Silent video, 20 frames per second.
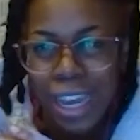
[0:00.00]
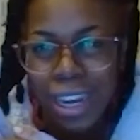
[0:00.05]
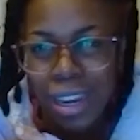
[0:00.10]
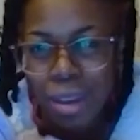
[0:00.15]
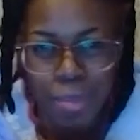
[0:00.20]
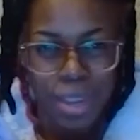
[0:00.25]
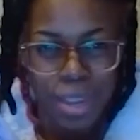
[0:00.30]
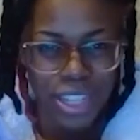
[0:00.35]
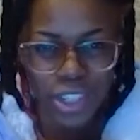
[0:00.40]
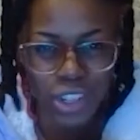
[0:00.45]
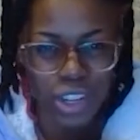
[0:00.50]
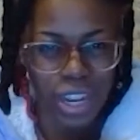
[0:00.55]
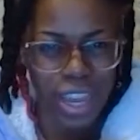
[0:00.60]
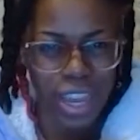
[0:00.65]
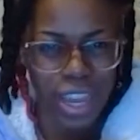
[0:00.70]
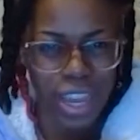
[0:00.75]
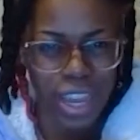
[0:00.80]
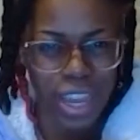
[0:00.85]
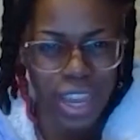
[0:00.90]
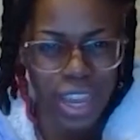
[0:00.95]
animation
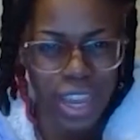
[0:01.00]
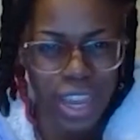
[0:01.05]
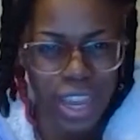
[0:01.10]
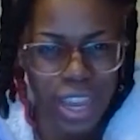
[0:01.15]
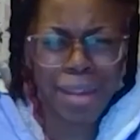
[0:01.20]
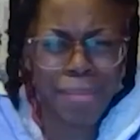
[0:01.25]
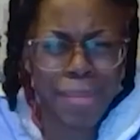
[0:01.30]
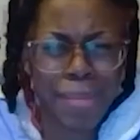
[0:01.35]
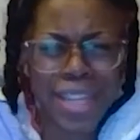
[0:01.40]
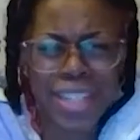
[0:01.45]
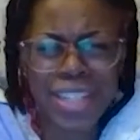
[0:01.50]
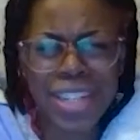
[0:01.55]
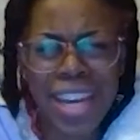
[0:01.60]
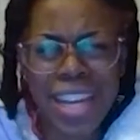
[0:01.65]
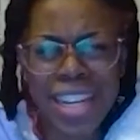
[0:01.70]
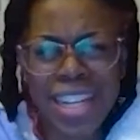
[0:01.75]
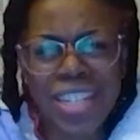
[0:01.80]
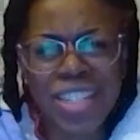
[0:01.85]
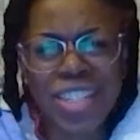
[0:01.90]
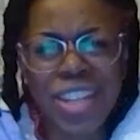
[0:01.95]
head or just an animation
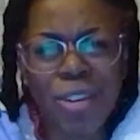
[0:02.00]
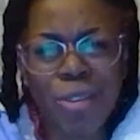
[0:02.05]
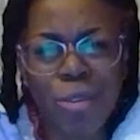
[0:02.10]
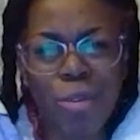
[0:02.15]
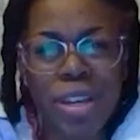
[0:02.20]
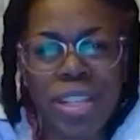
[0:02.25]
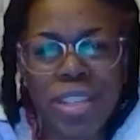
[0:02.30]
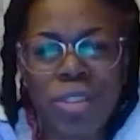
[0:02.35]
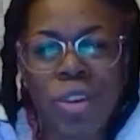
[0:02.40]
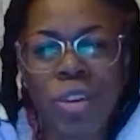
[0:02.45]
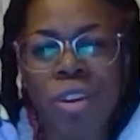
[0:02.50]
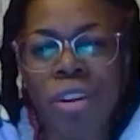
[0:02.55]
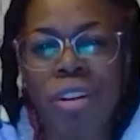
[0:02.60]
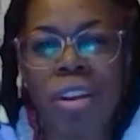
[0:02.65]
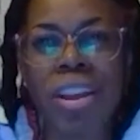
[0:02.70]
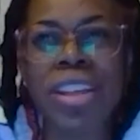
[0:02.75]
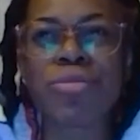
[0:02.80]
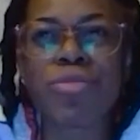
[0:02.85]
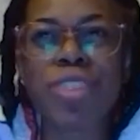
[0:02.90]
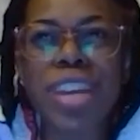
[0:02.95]
head in general is gonna
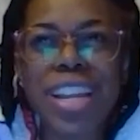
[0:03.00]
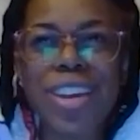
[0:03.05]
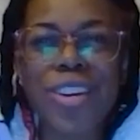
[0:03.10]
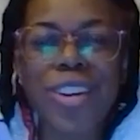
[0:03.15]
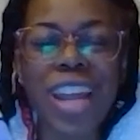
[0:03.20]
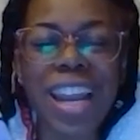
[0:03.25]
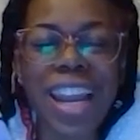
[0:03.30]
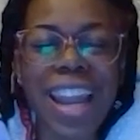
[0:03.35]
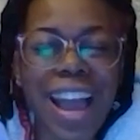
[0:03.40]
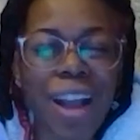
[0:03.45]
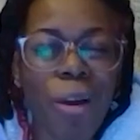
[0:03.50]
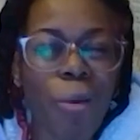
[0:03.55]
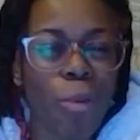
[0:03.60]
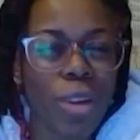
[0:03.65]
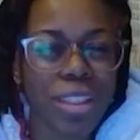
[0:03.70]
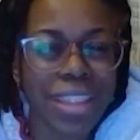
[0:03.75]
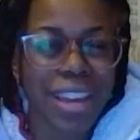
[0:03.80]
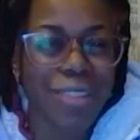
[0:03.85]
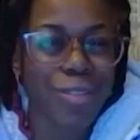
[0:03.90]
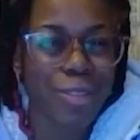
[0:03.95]
is really gonna like
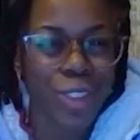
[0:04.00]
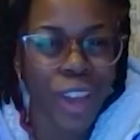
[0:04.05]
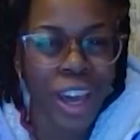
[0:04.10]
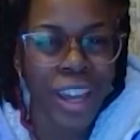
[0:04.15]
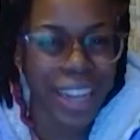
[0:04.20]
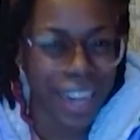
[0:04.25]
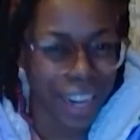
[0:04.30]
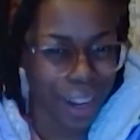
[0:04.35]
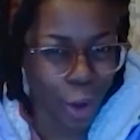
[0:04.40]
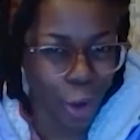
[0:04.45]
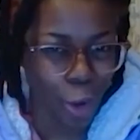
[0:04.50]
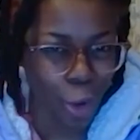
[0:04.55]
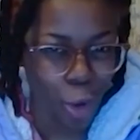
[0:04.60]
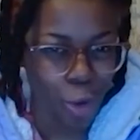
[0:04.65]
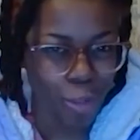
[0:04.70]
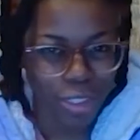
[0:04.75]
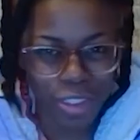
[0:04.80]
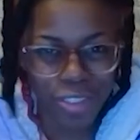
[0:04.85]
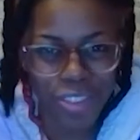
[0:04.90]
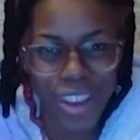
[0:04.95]
what they've done in a lot
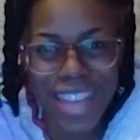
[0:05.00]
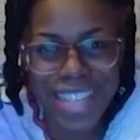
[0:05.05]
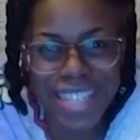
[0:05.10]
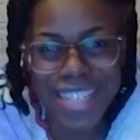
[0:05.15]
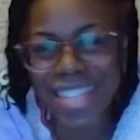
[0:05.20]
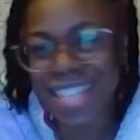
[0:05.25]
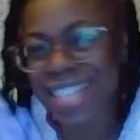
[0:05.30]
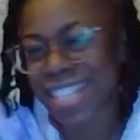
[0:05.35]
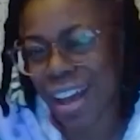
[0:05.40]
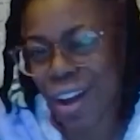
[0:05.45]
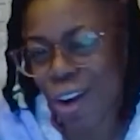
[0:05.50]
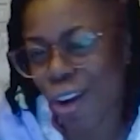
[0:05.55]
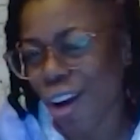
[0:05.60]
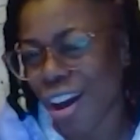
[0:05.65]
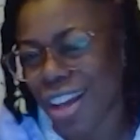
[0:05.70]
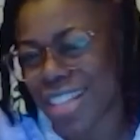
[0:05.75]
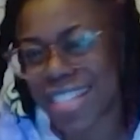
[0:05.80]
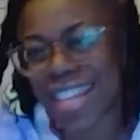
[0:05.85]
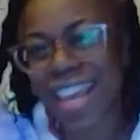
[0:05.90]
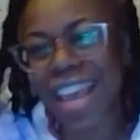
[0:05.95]
of the fight scenes. Like I
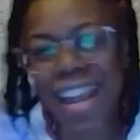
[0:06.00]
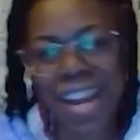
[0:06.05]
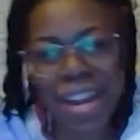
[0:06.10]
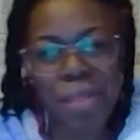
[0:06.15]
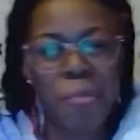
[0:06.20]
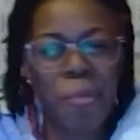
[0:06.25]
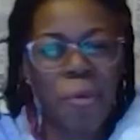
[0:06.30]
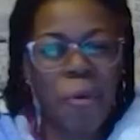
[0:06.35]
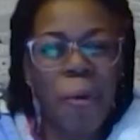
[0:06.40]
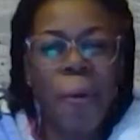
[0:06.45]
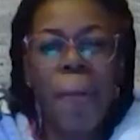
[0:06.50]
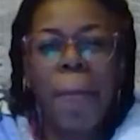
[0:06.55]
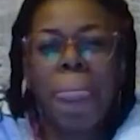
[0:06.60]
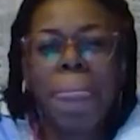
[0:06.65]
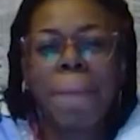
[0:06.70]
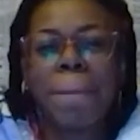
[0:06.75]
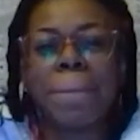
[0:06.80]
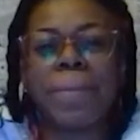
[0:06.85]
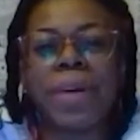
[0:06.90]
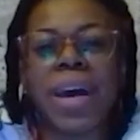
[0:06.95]
can't say anymore,
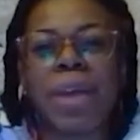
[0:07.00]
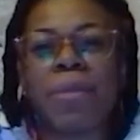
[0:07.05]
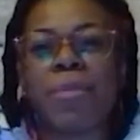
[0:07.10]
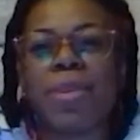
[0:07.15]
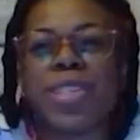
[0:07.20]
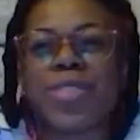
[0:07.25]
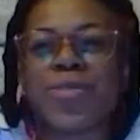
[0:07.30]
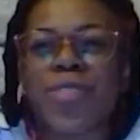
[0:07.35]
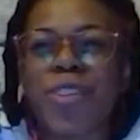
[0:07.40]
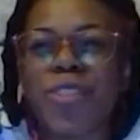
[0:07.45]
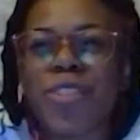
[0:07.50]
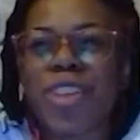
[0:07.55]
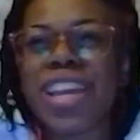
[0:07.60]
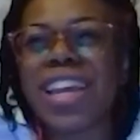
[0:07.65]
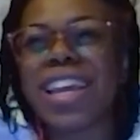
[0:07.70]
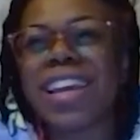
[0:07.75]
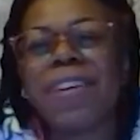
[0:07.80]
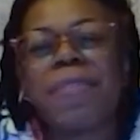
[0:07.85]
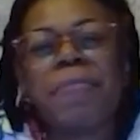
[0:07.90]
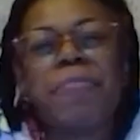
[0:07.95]
but it was
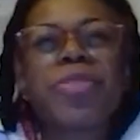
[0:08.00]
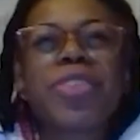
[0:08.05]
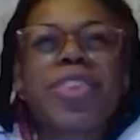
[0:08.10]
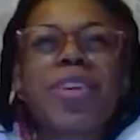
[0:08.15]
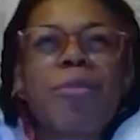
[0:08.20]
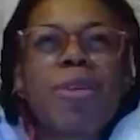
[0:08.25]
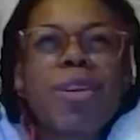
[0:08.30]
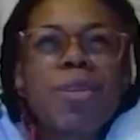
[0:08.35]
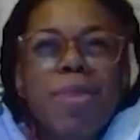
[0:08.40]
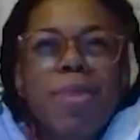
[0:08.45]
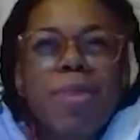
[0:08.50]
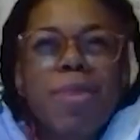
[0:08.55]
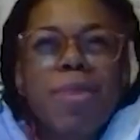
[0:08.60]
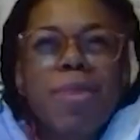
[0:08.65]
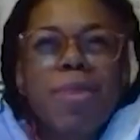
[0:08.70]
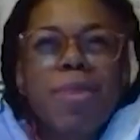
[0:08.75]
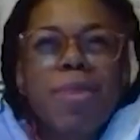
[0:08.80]
very what a word